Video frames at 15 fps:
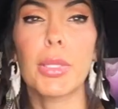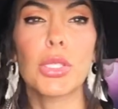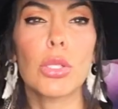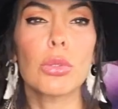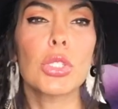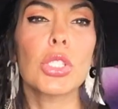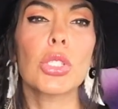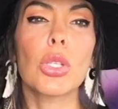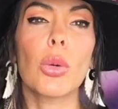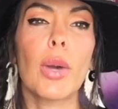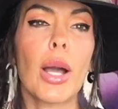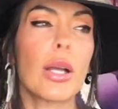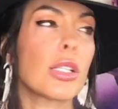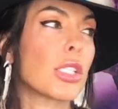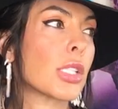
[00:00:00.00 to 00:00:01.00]
But don't just go
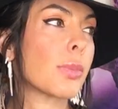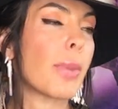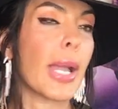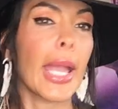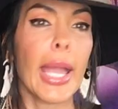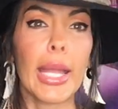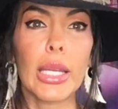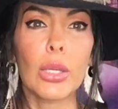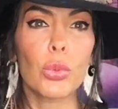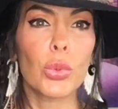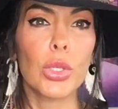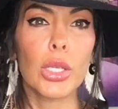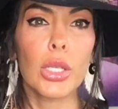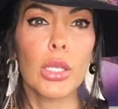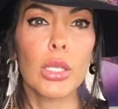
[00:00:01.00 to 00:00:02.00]
out and just buy any
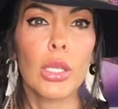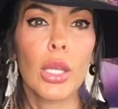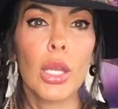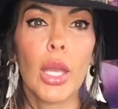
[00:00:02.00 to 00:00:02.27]
wood